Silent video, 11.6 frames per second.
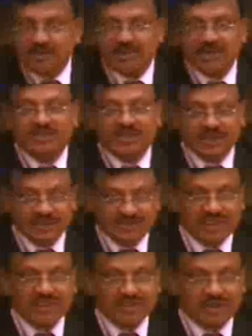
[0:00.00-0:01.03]
agreed by
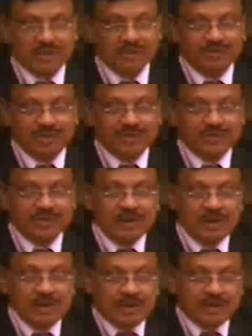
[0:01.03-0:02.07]
the financial
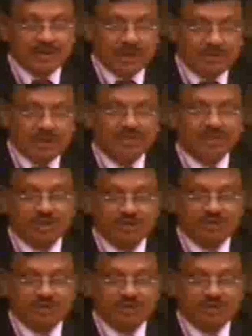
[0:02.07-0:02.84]
institutions on the